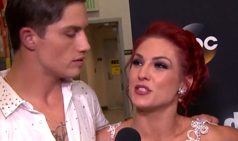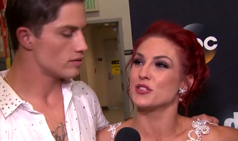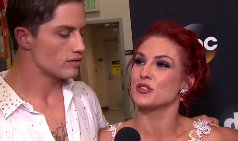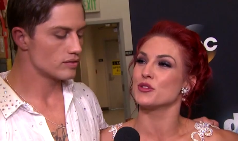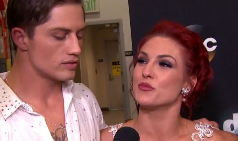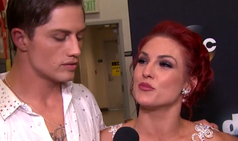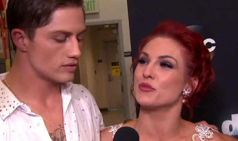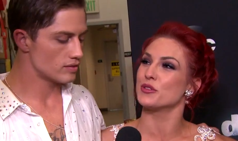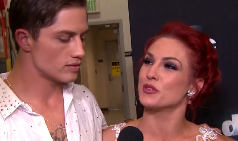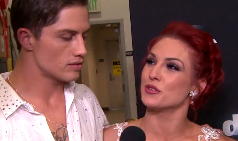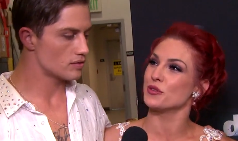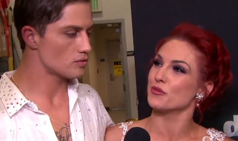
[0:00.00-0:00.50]

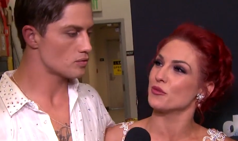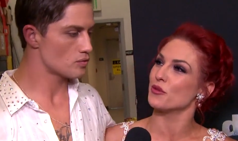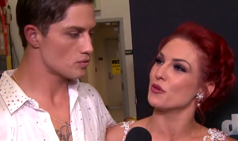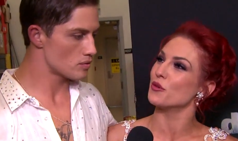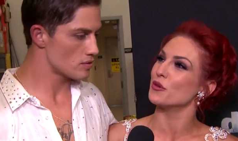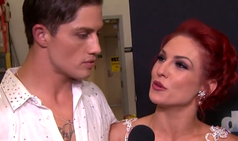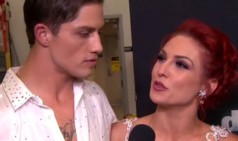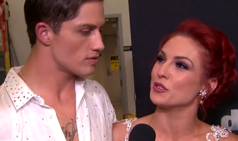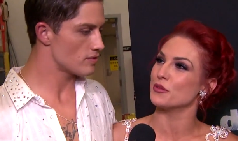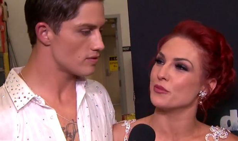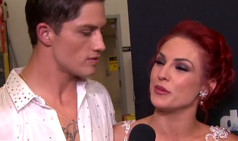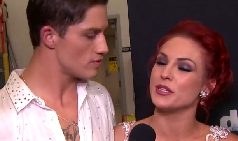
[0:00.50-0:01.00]
Speaker 1: super, super
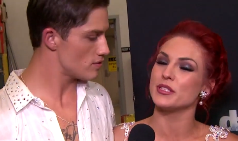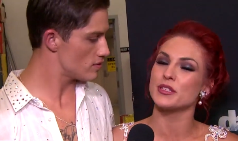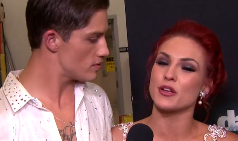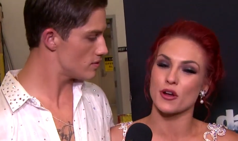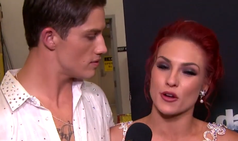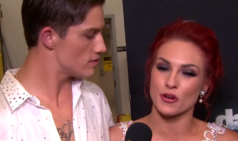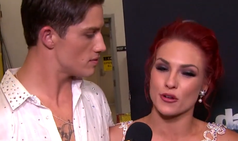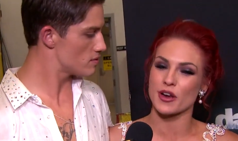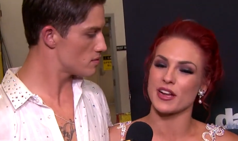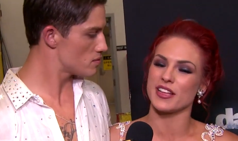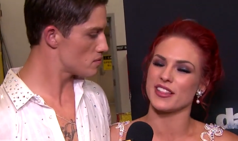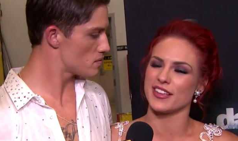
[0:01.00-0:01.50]
awesome. He's
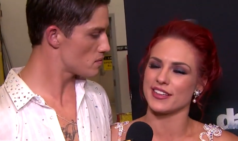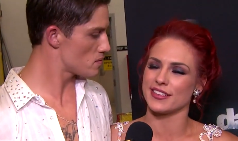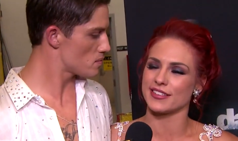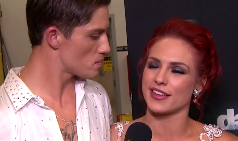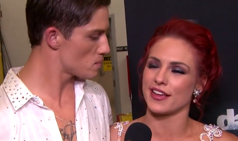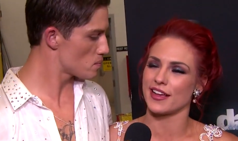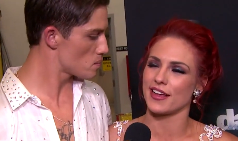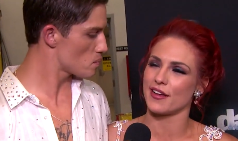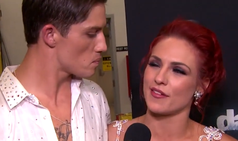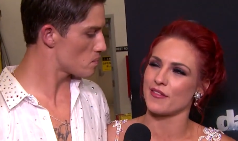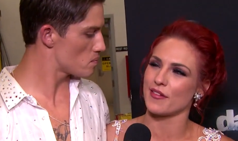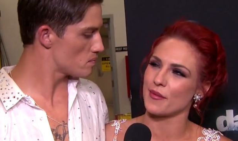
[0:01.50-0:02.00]
got great things
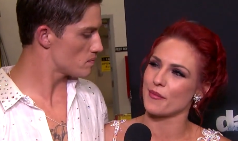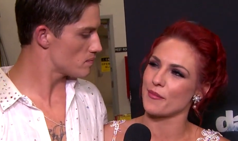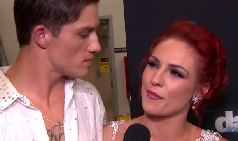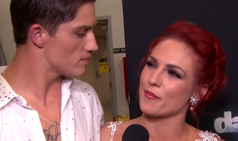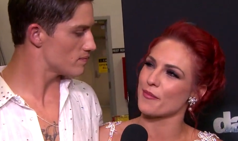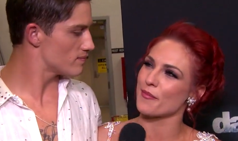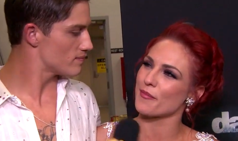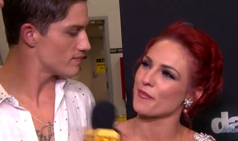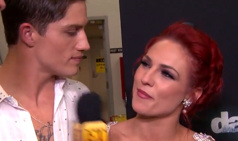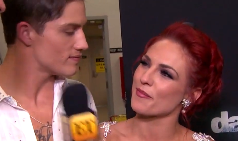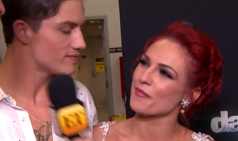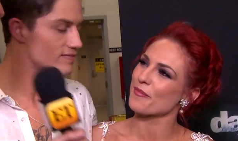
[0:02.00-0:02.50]
ahead of him. I know